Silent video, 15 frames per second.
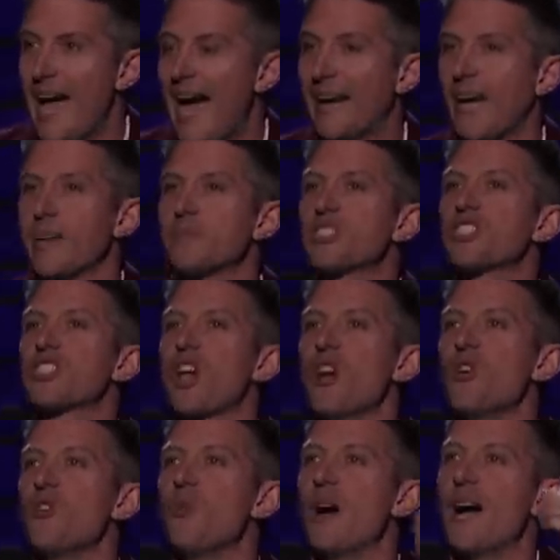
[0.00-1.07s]
and I'm
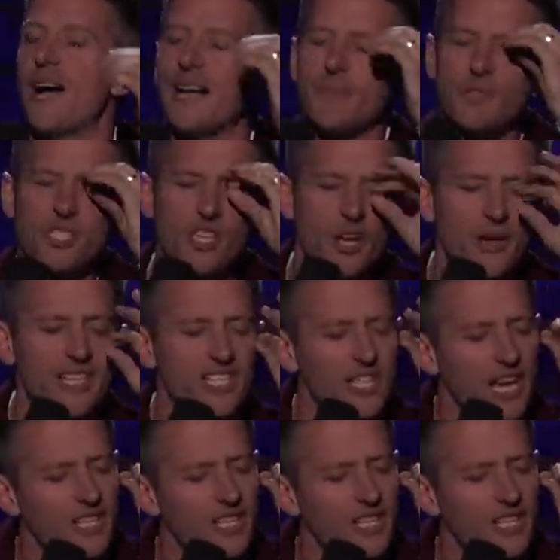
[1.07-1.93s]
so, I'm so it's,